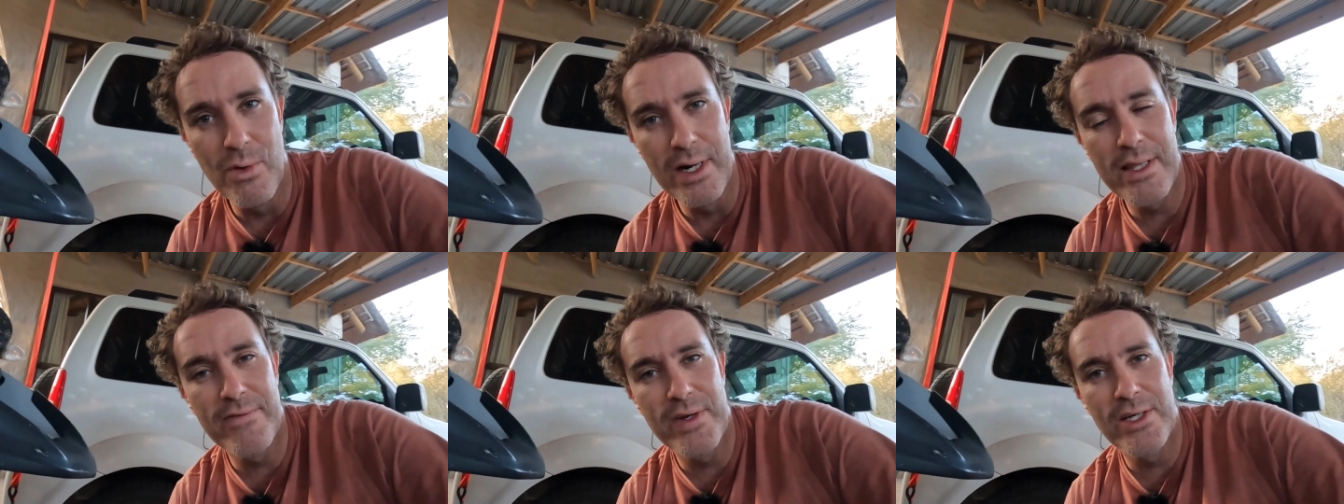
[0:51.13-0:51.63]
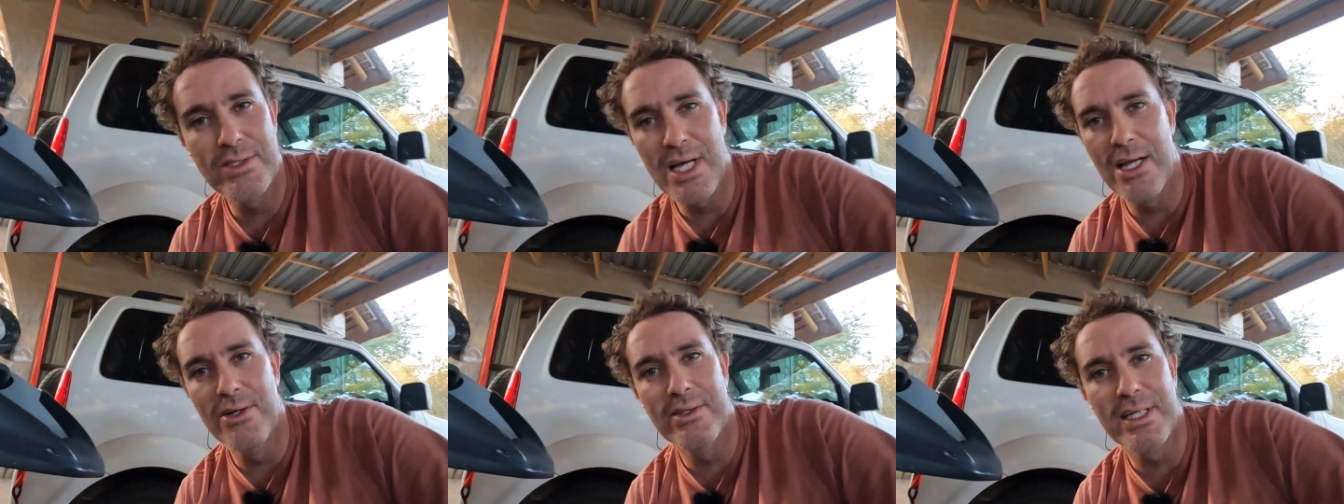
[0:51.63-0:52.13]
One of the videos
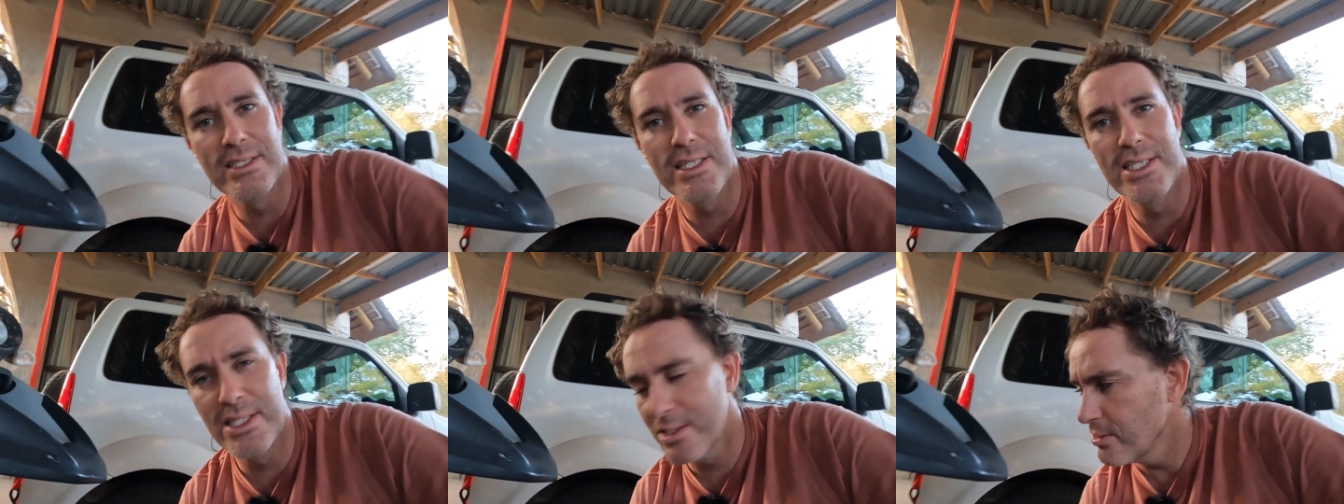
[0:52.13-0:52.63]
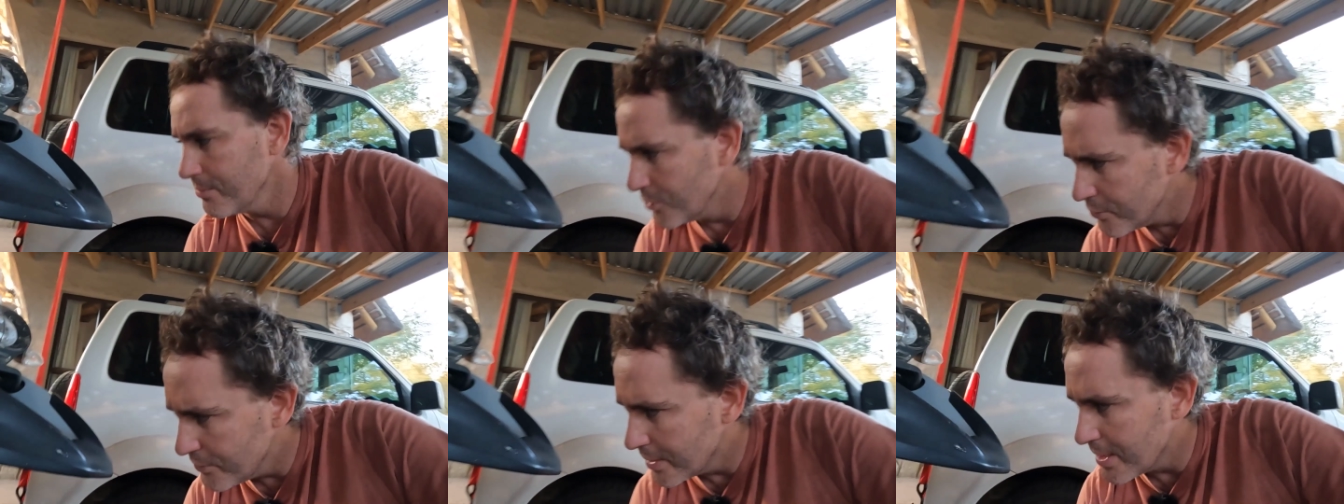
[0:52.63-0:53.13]
I looked, they said just
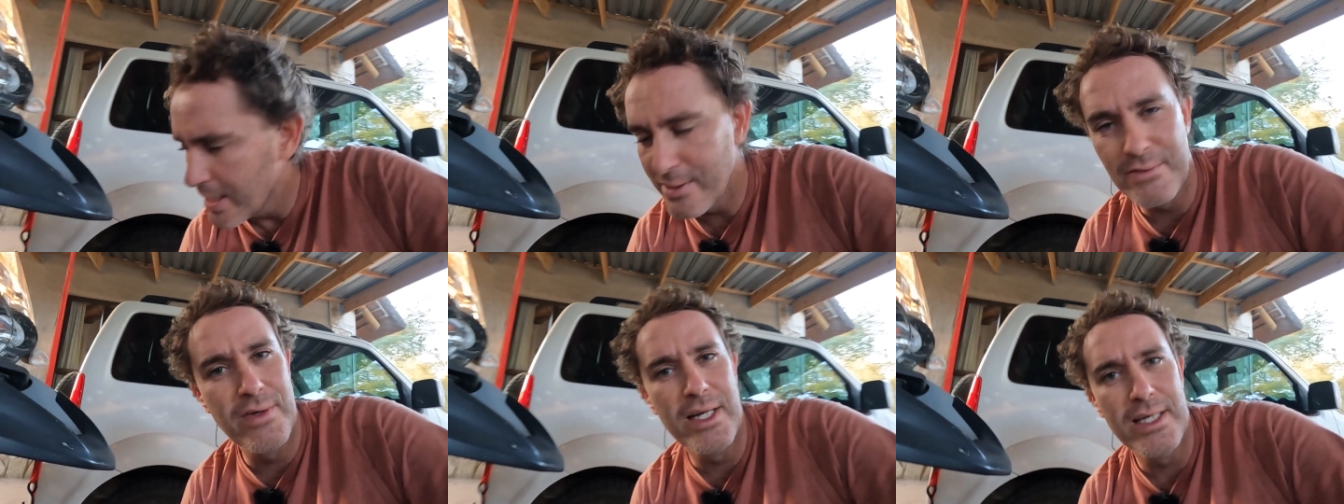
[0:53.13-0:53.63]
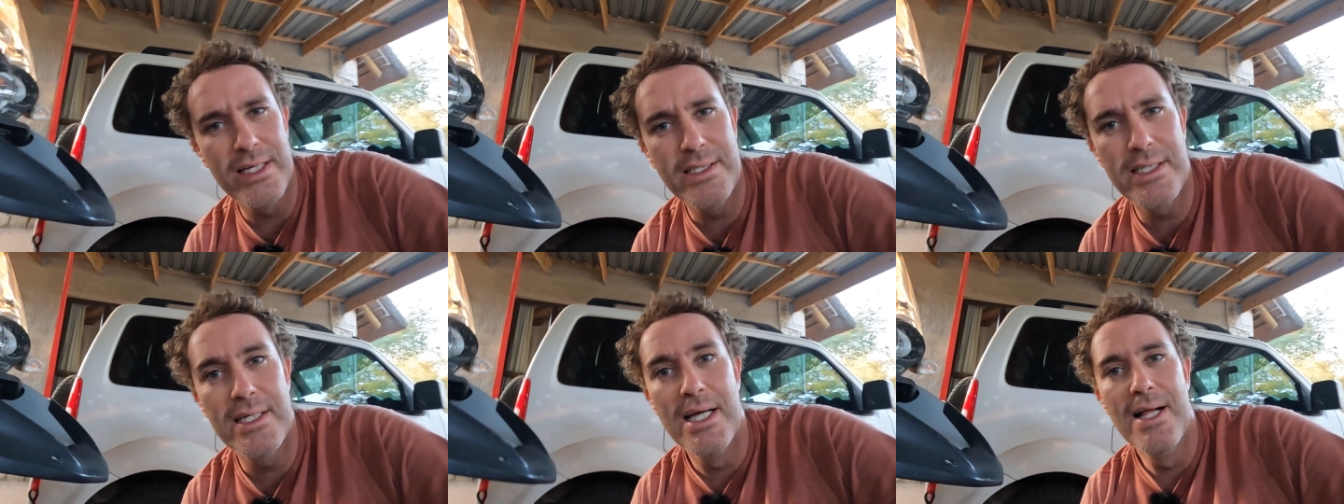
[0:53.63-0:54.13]
remove the nut, very
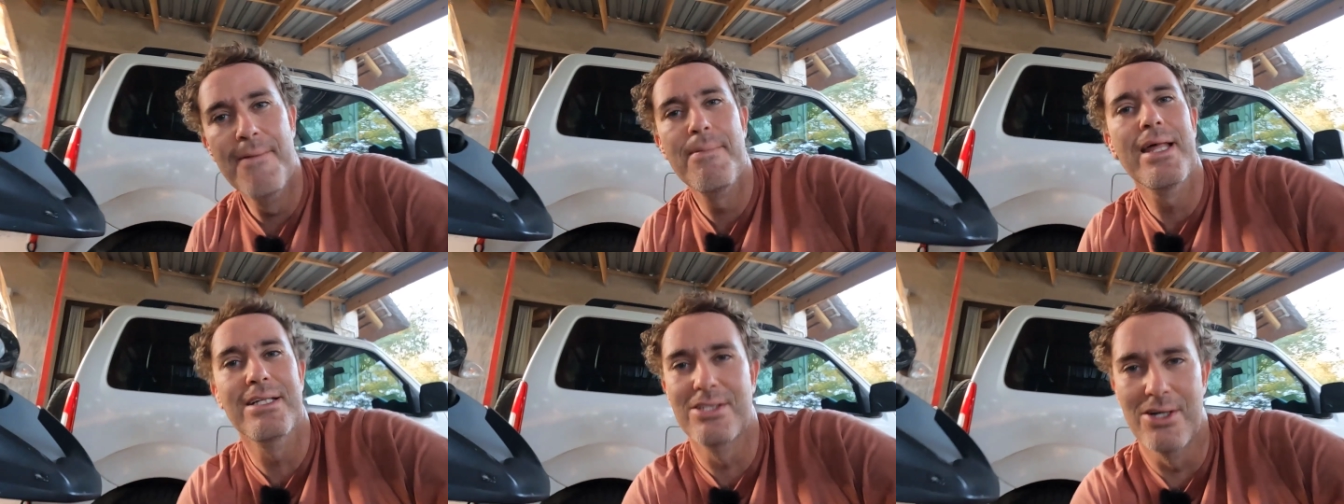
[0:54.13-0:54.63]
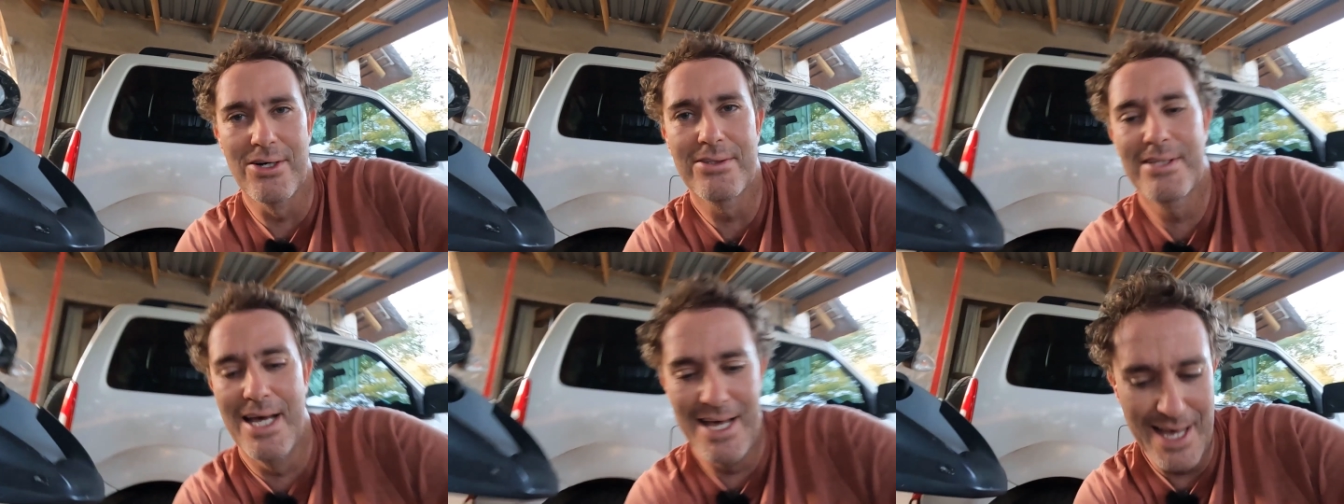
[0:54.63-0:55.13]
easy. It's not.